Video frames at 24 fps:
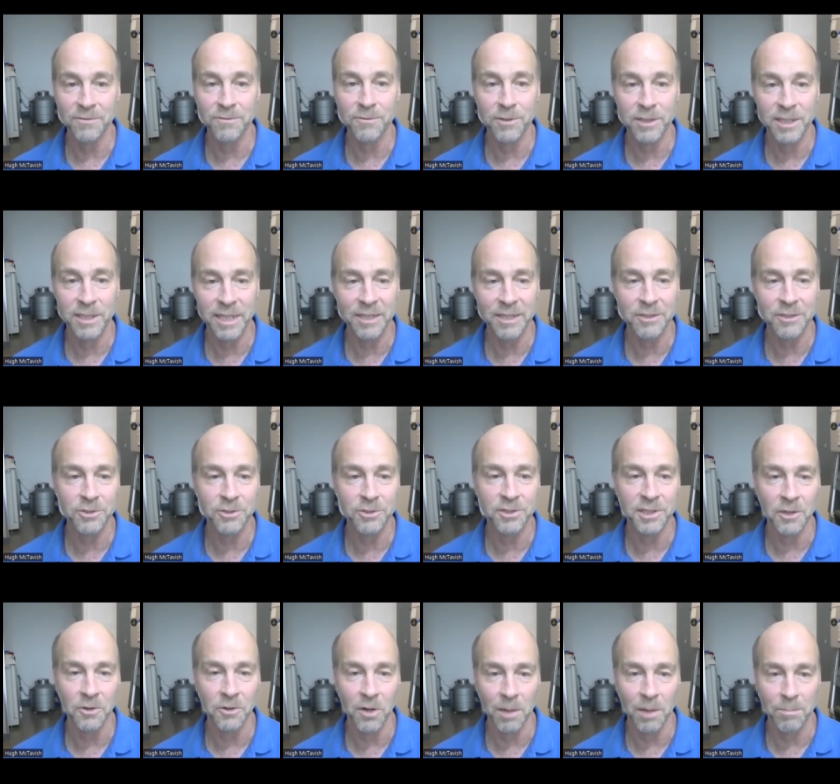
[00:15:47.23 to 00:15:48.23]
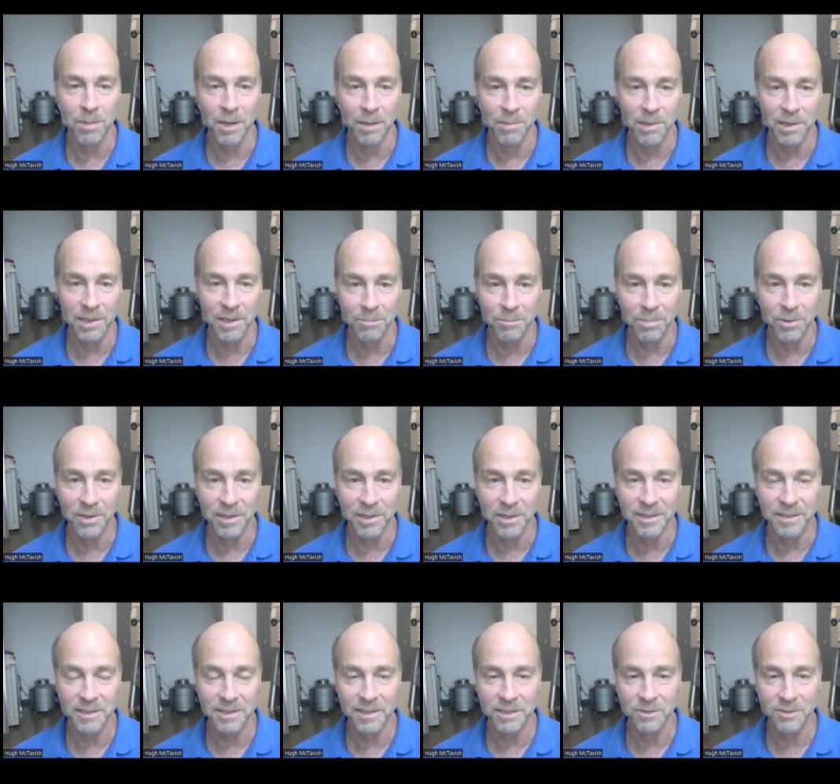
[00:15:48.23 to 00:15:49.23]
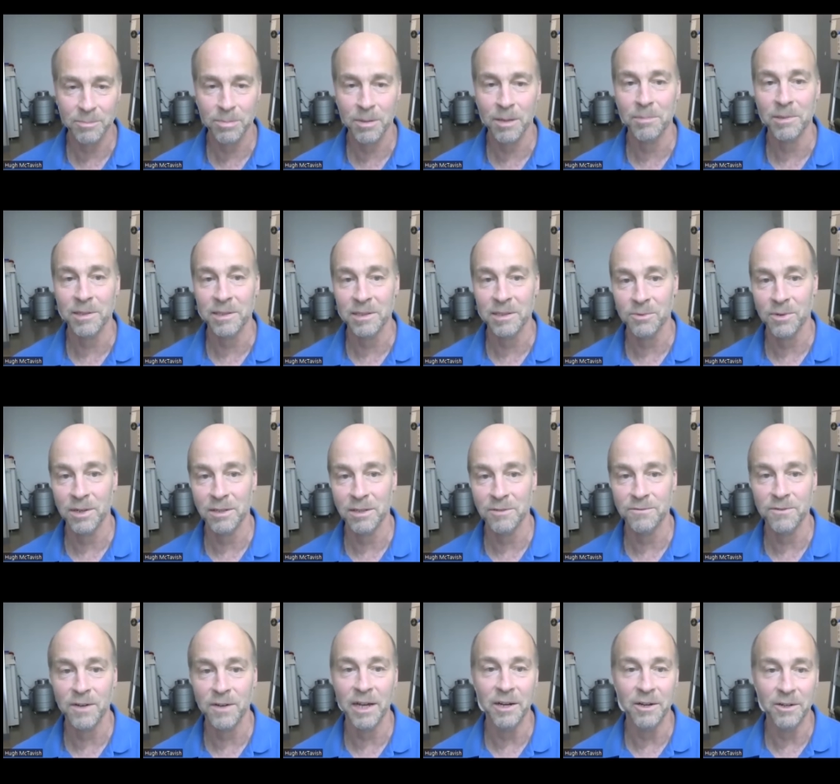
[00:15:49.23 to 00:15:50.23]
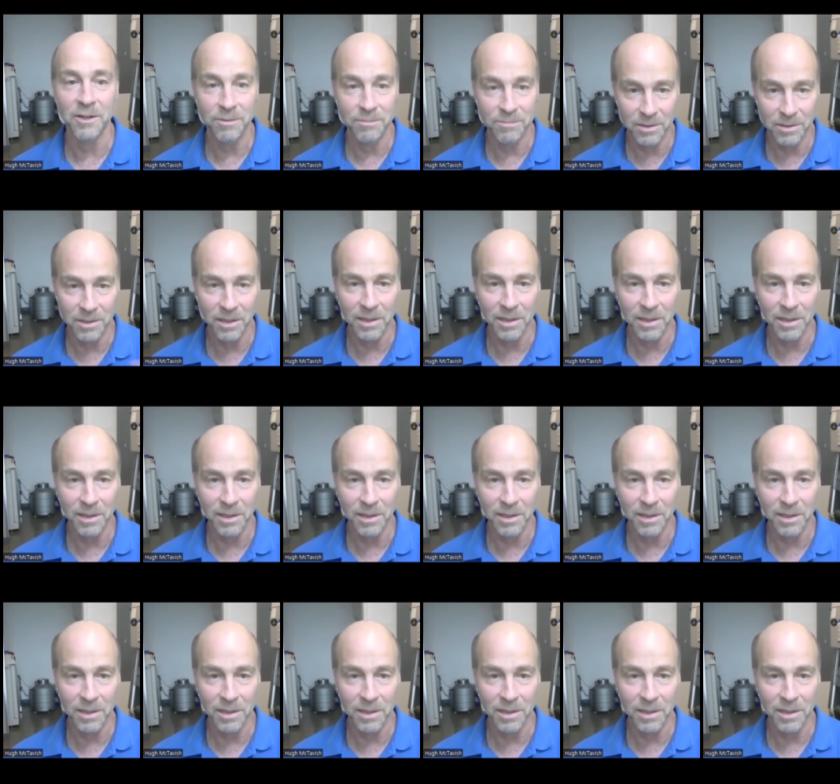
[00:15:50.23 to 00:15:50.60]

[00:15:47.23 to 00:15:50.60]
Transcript: for teachers and all public employees because republicans want to fire